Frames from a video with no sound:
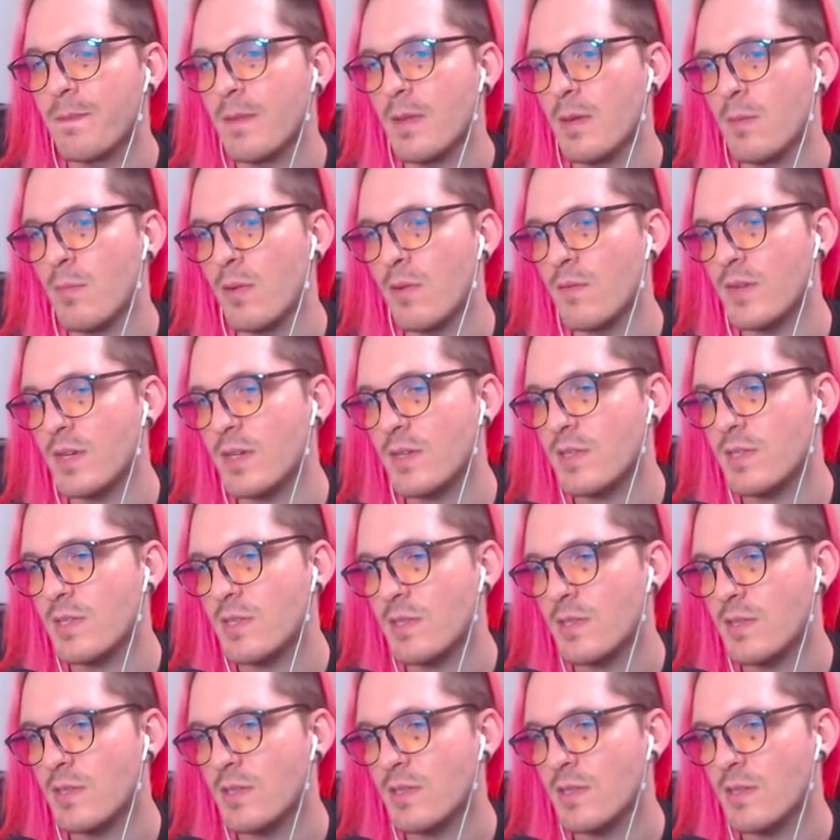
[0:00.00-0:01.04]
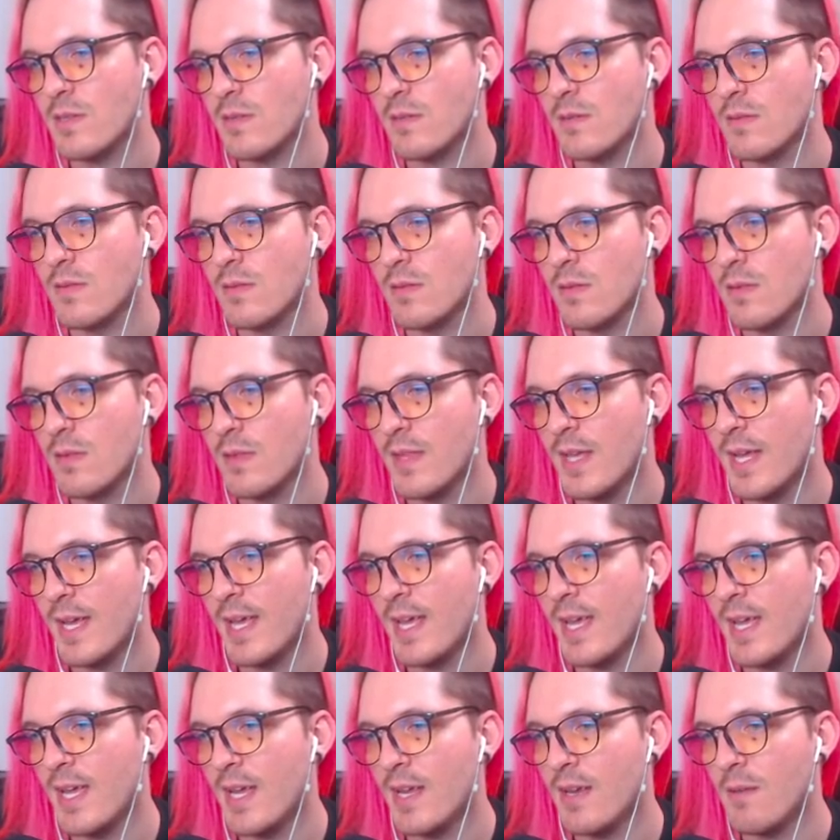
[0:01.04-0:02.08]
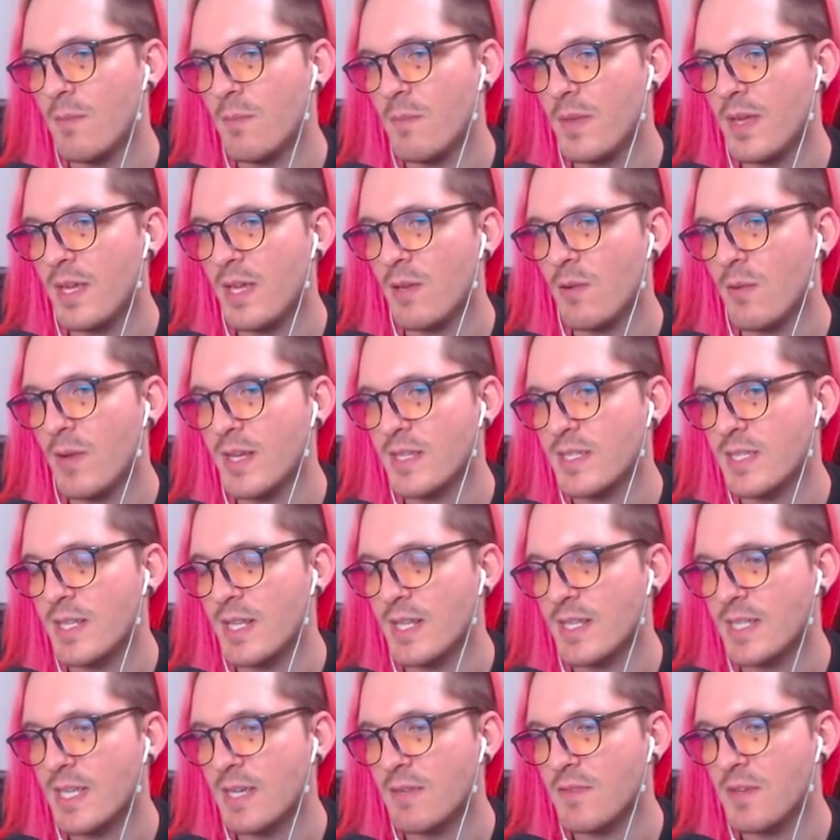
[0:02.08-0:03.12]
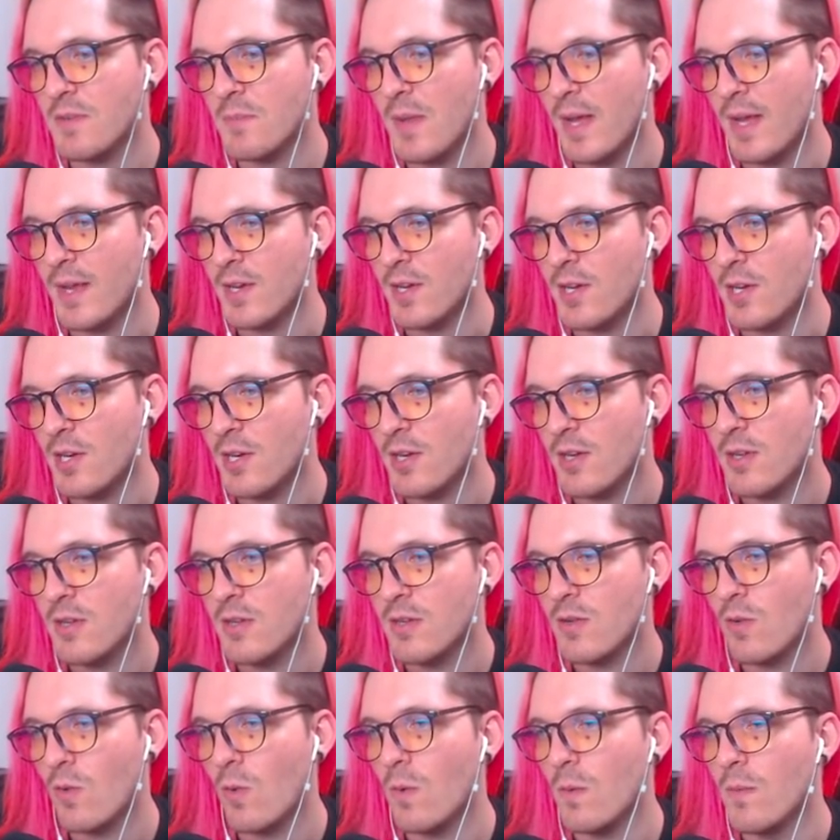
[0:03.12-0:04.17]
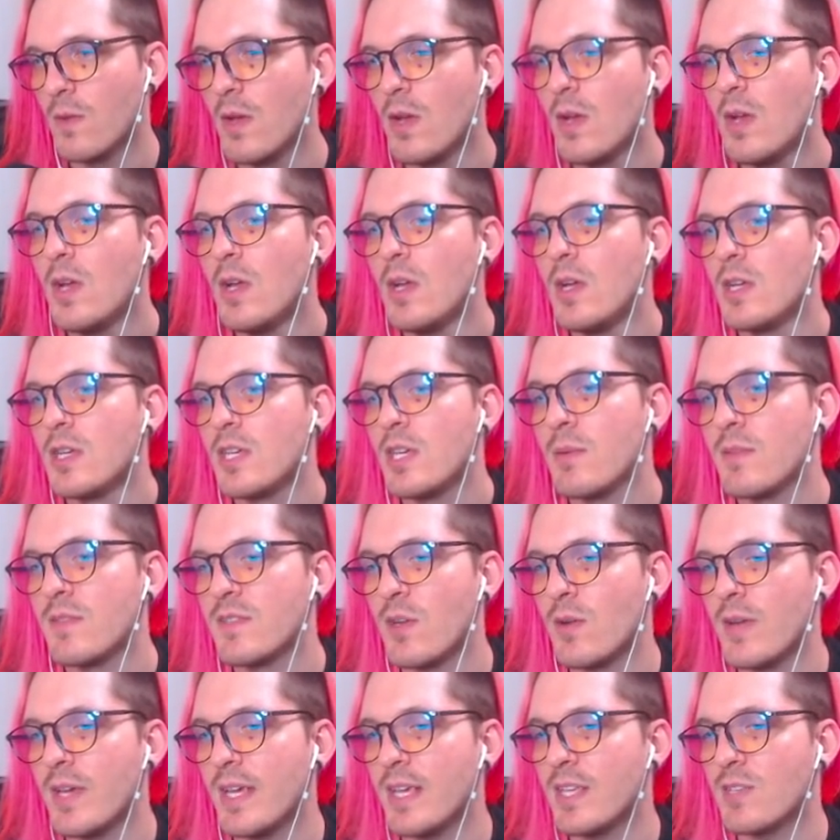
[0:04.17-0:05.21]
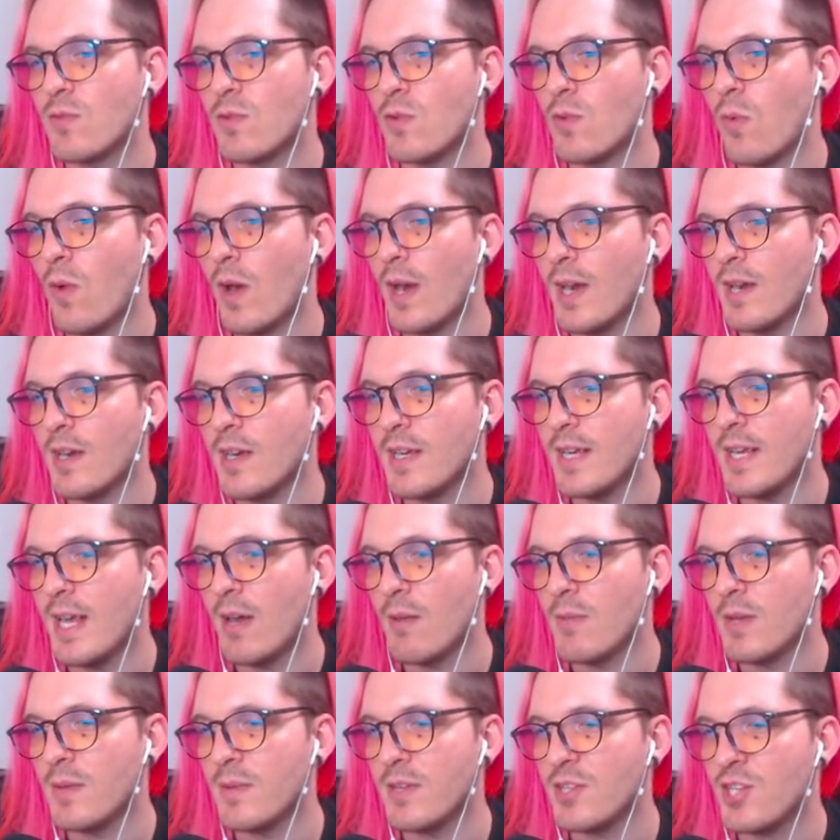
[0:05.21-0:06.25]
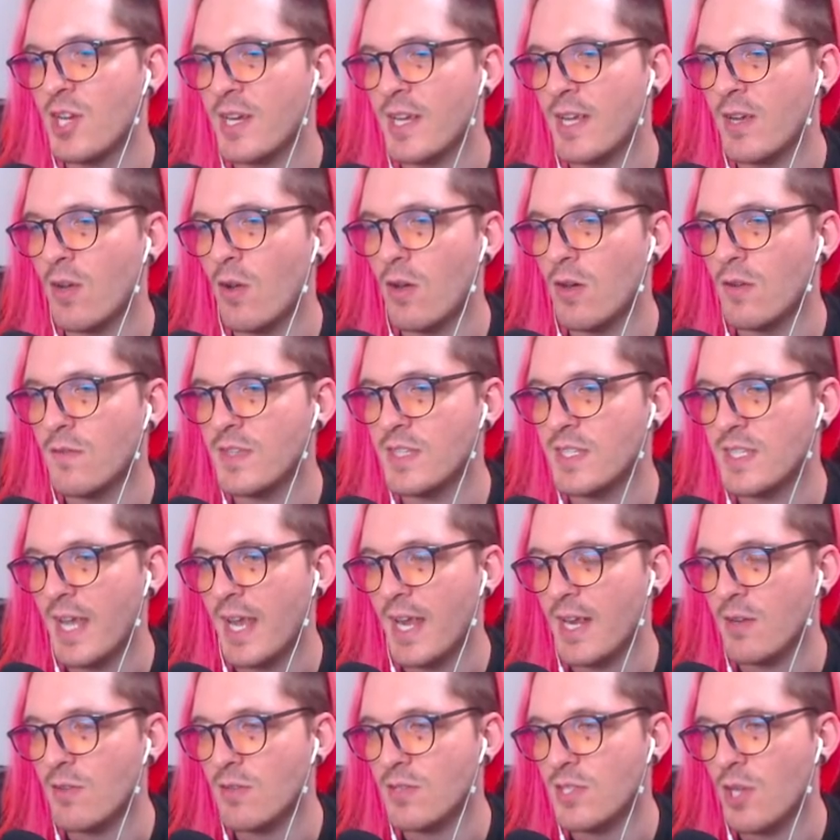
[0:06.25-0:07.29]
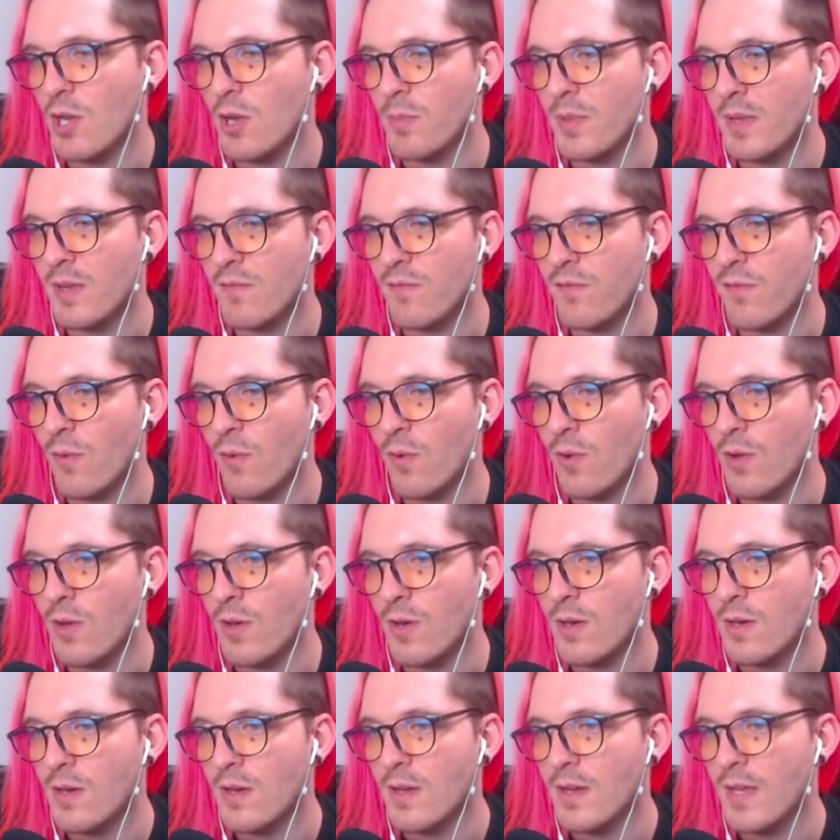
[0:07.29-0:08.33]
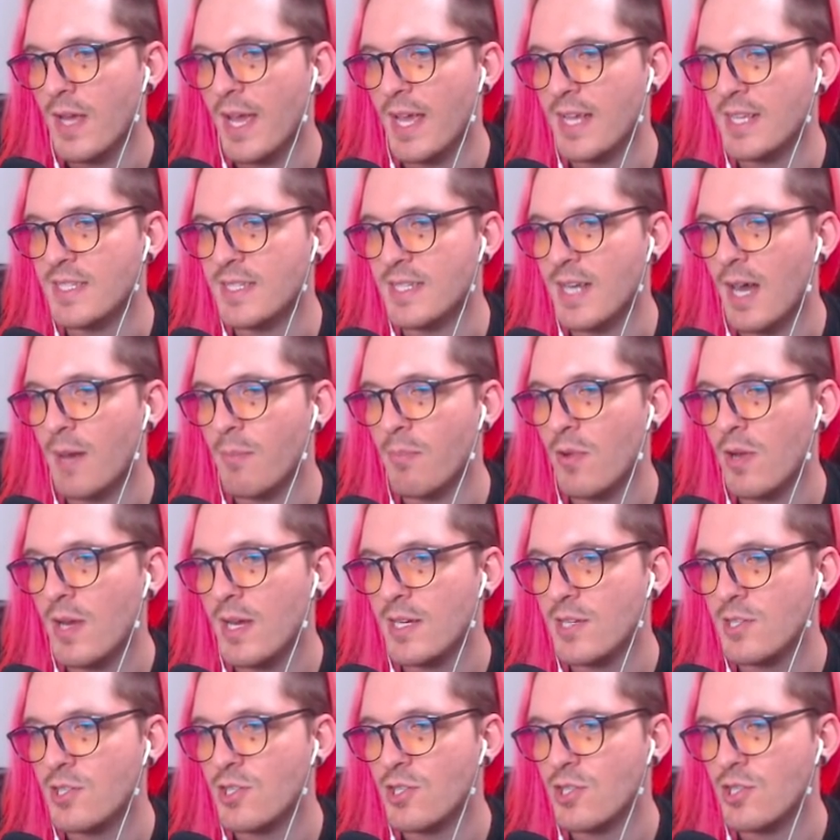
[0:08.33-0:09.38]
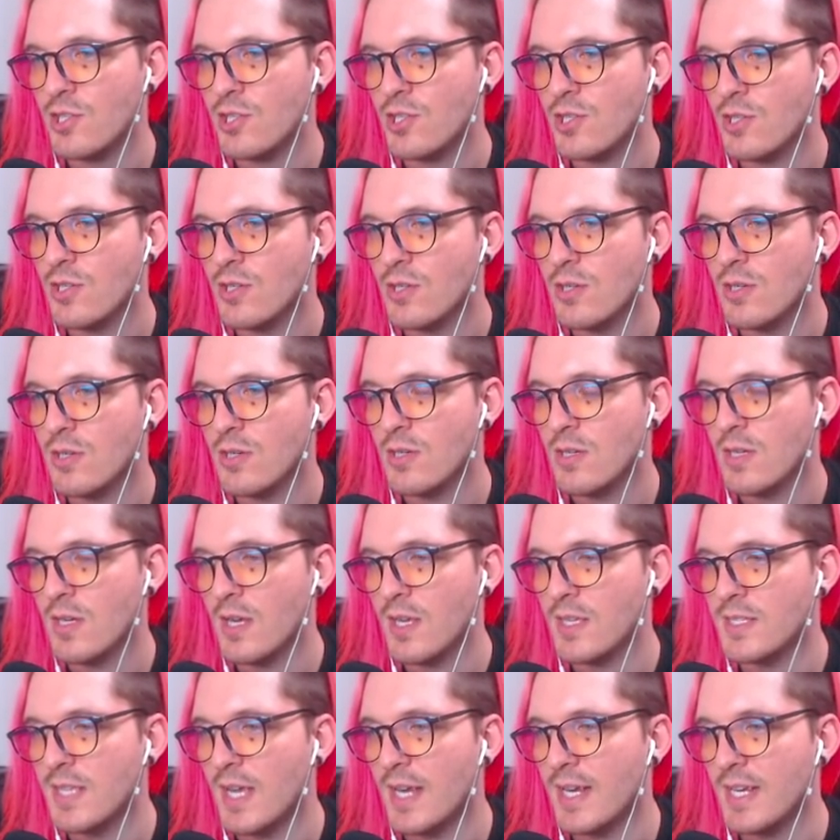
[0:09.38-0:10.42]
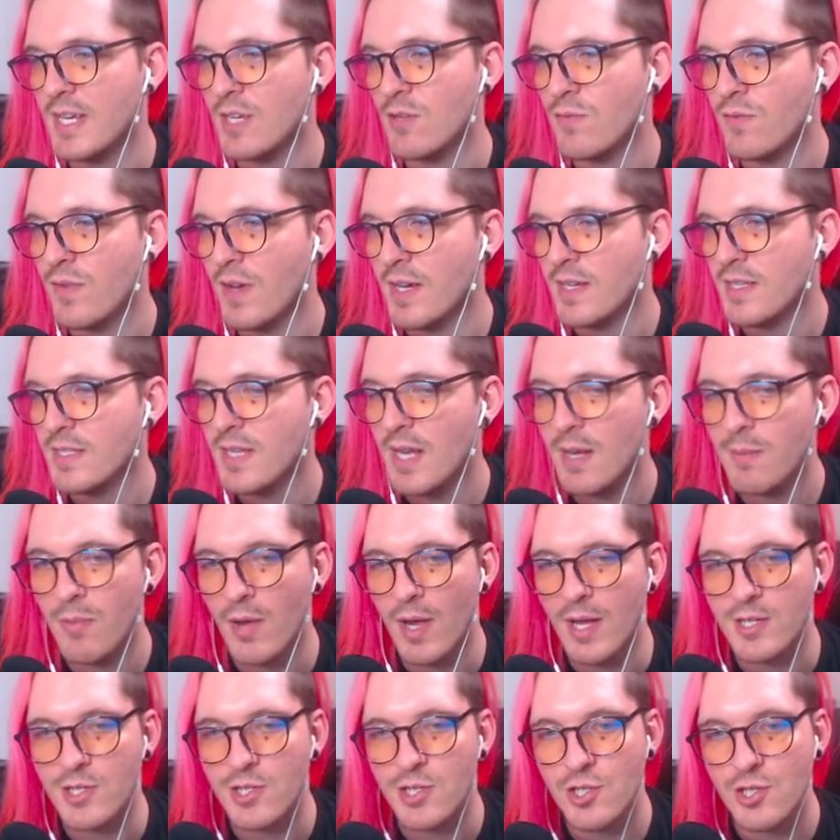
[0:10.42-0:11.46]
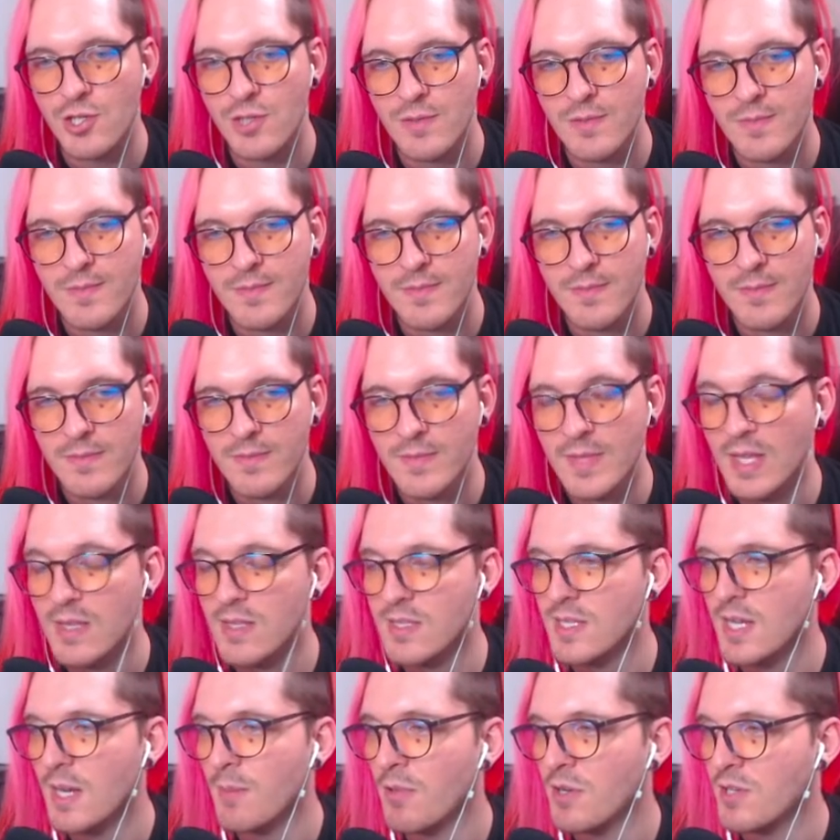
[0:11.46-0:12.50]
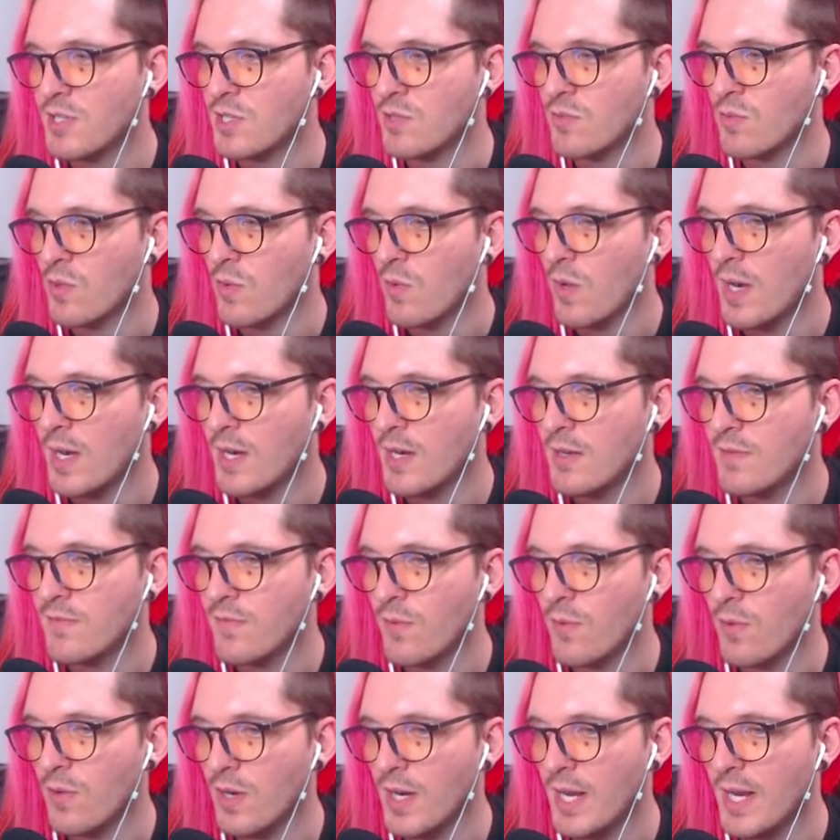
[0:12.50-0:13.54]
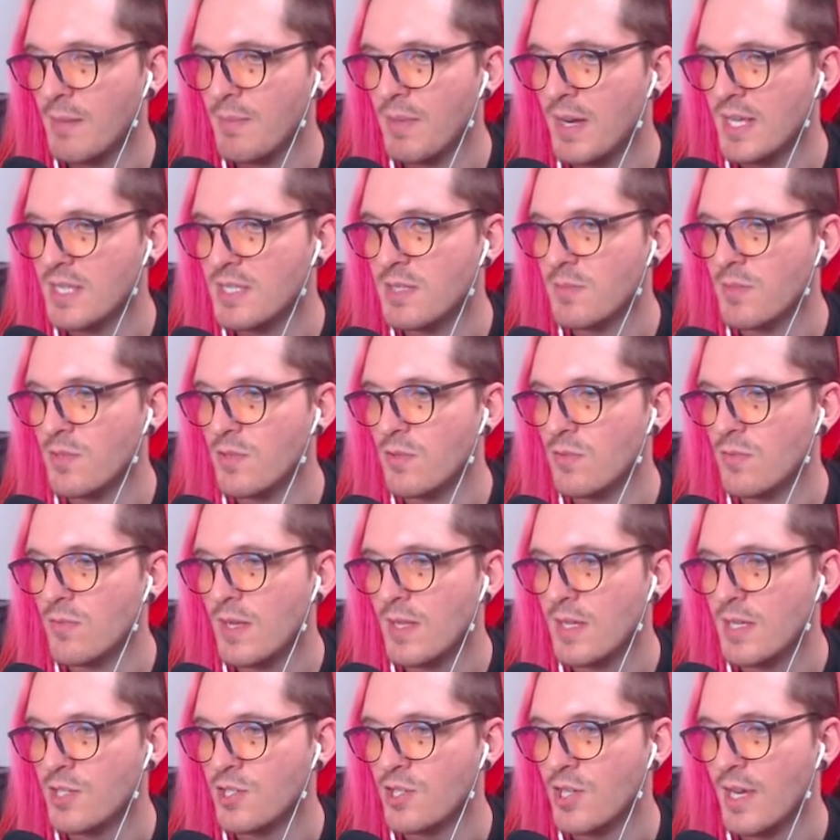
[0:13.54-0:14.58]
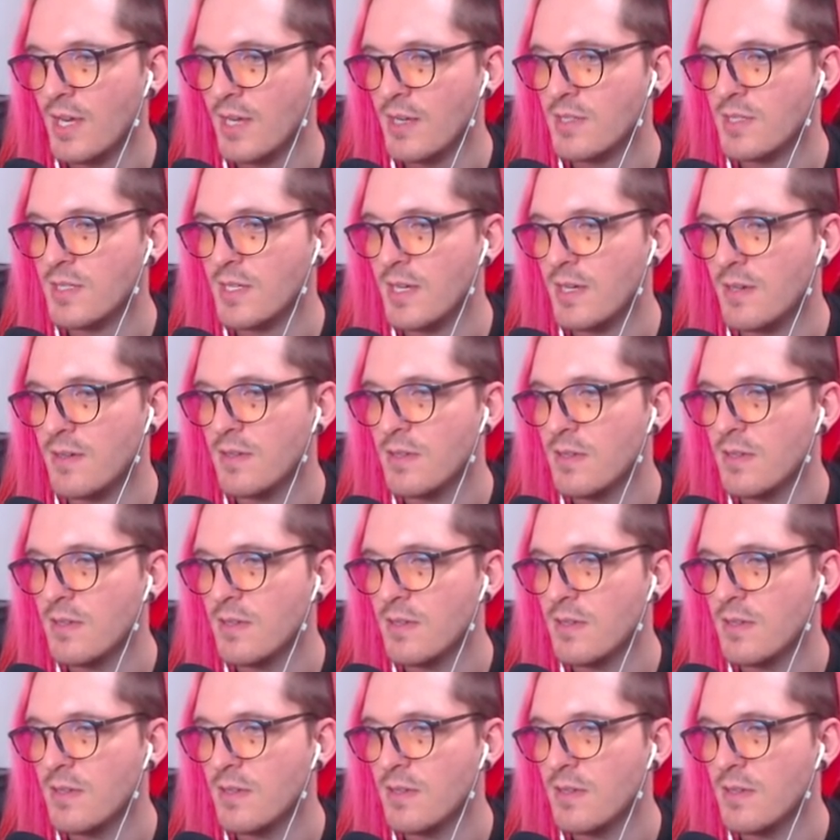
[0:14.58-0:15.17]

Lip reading: Perfect. Then me wasting that save didn't matter. Cool. Cube of Zoe is required. Now I'm going to be checking all these candles, hoping for a stopwatch, because I need to find a stopwatch. The stopwatch is required for a possible relic check, so...